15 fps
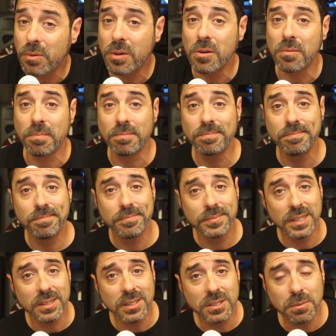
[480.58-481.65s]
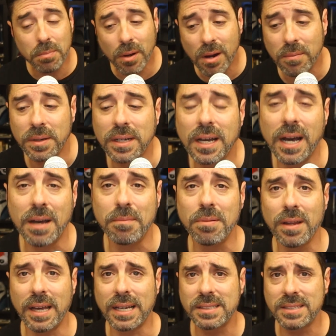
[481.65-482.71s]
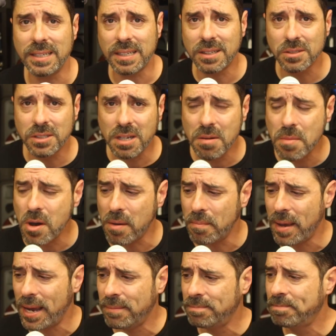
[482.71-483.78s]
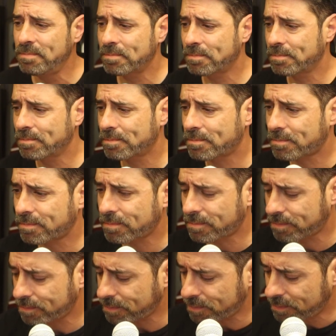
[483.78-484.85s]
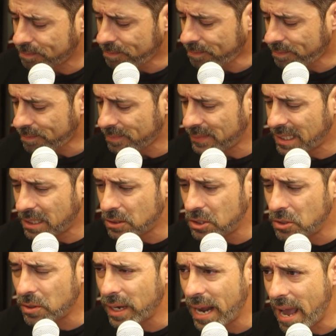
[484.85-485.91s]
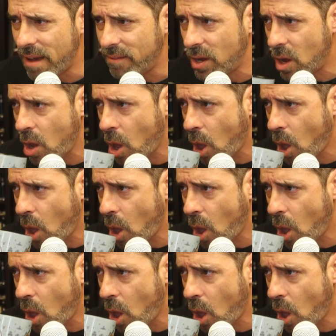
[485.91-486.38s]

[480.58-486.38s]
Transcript: room at this apartment complex. And he goes, come on, man. He goes, you can have it.